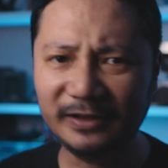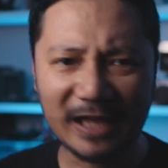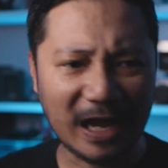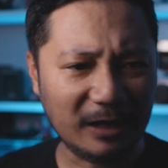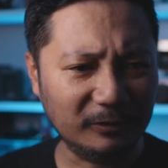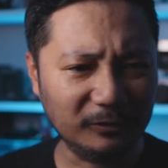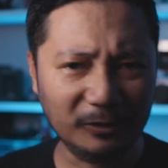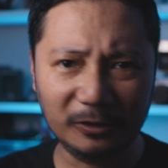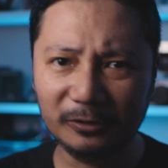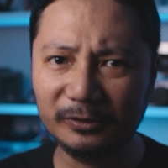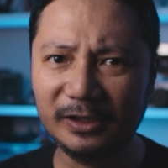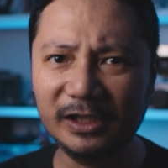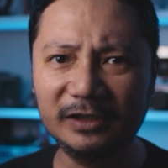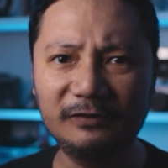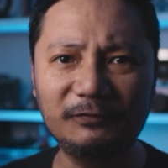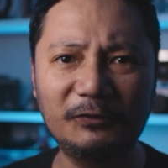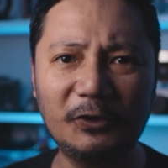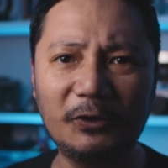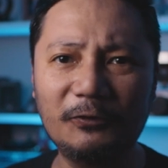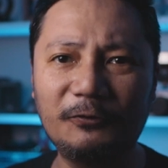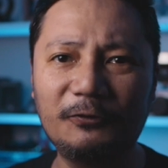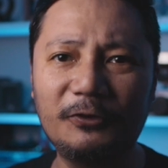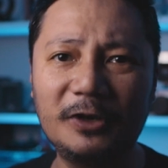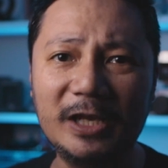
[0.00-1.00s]
can download it
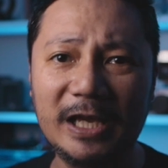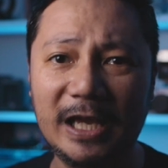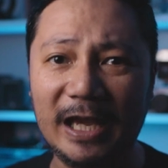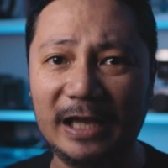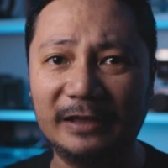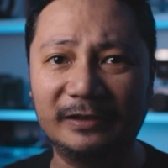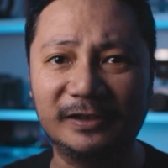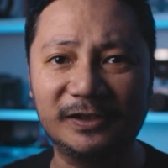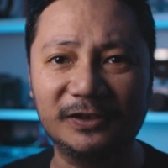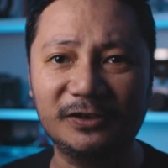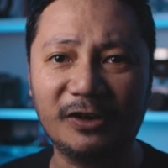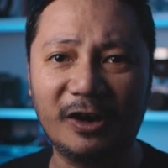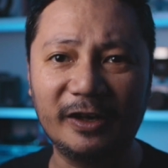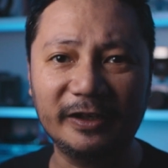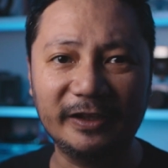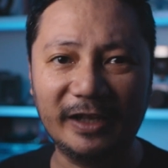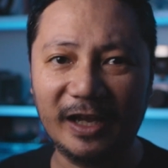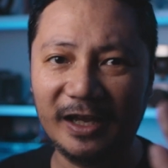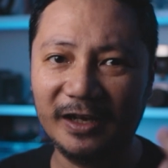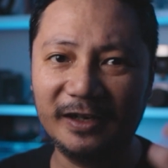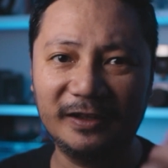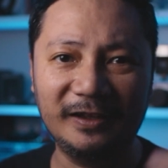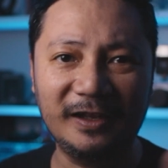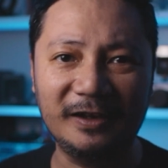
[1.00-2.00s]
for free and start
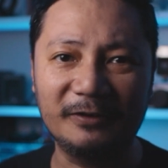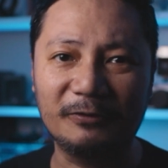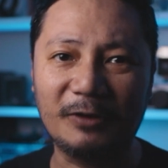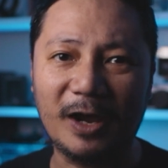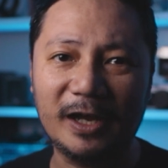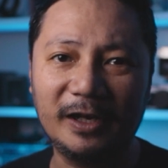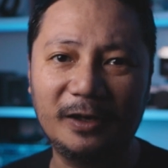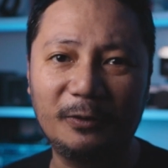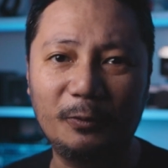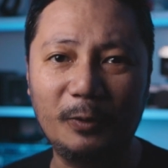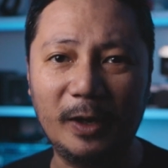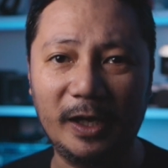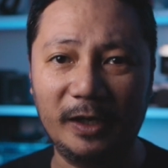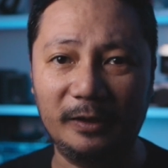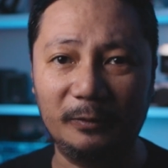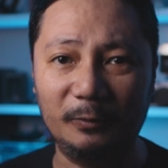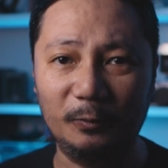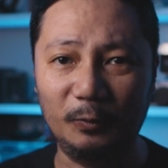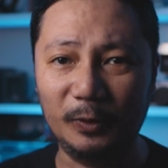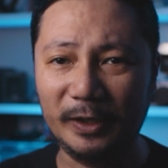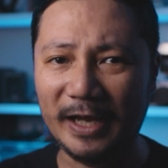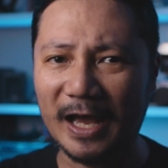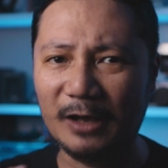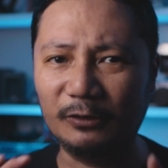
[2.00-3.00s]
editing right away
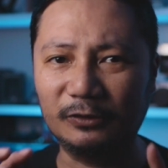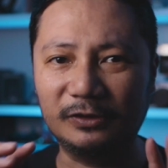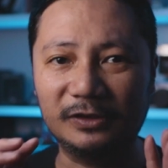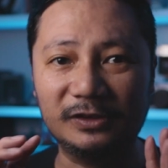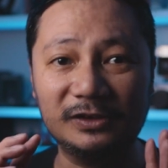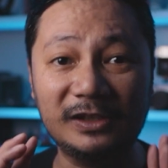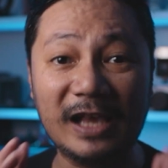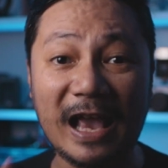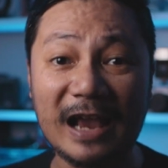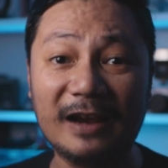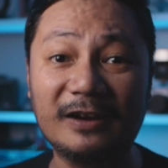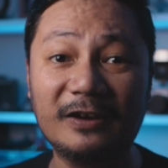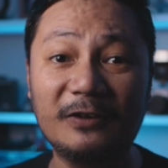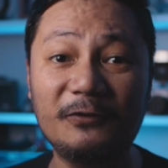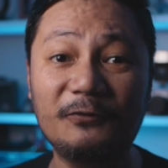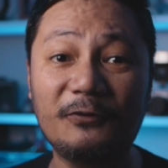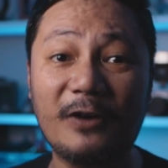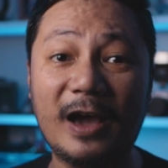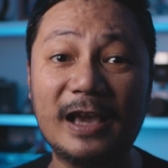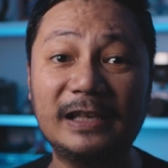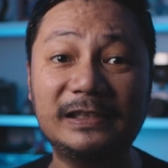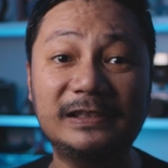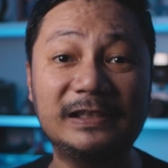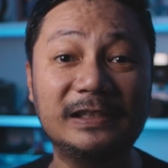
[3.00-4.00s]
without
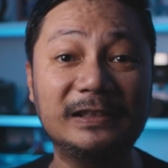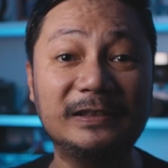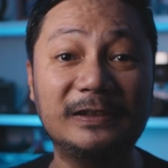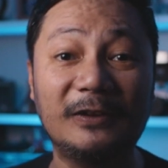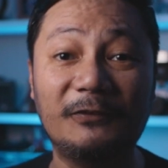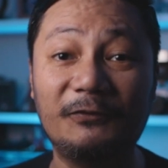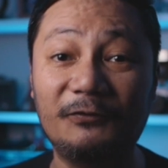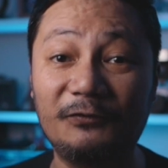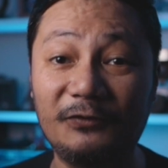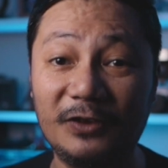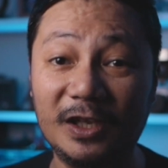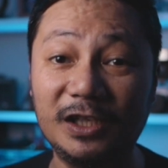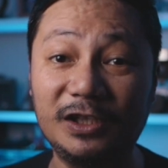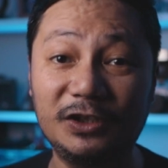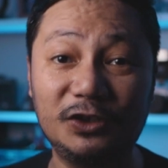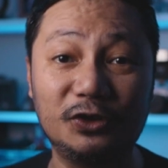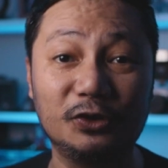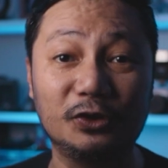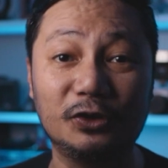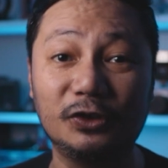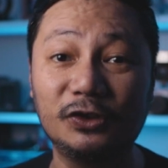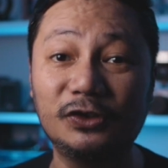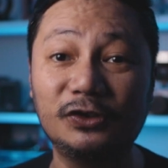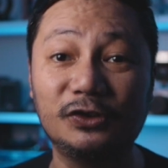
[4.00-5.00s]
sacrificing the
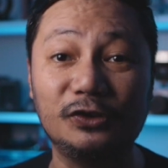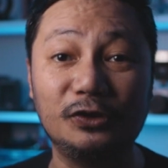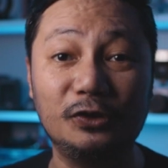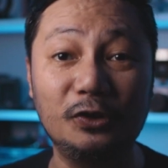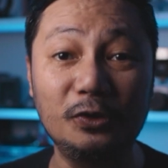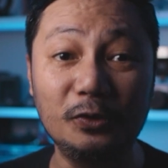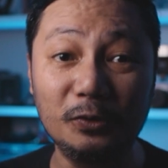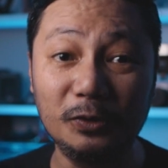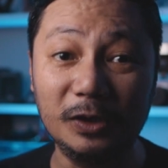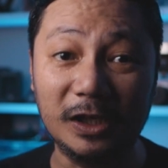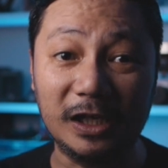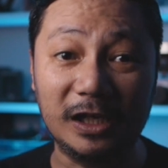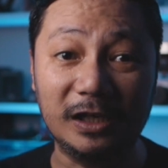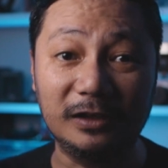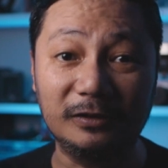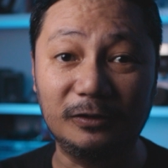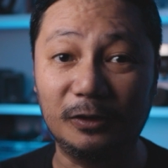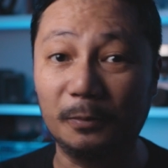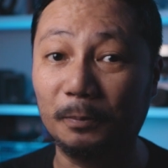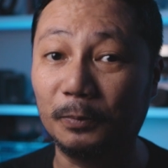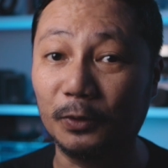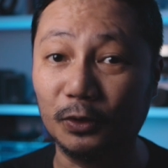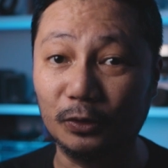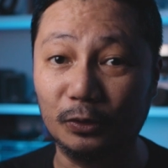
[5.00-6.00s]
features you
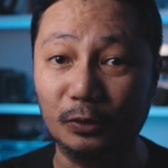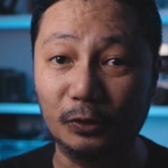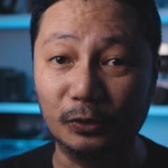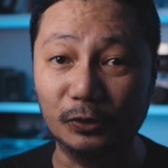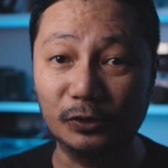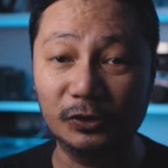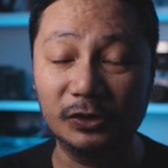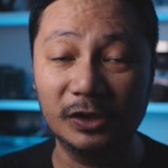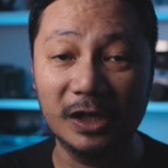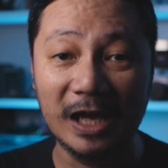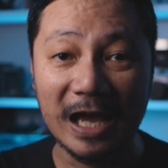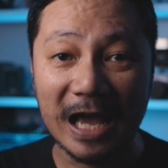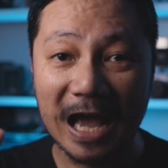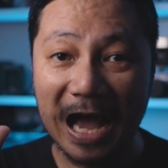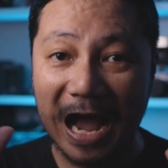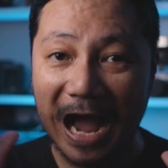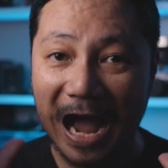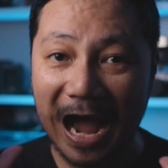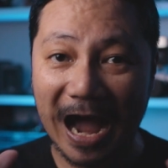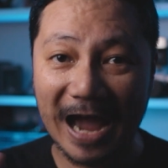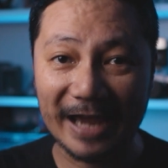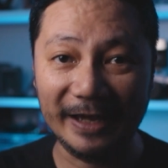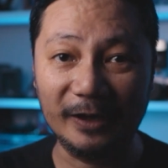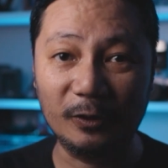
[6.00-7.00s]
need to produce
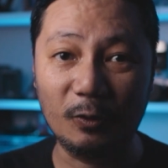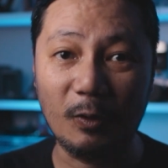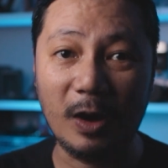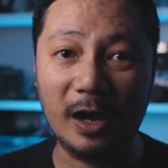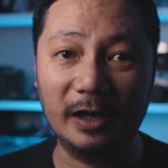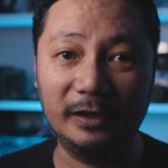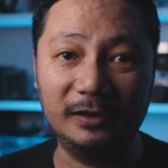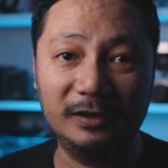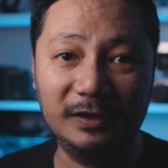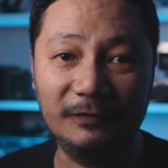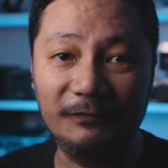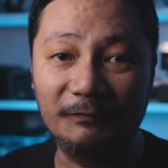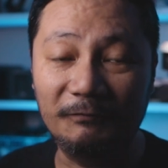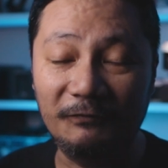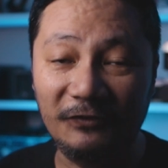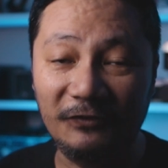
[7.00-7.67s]
high-quality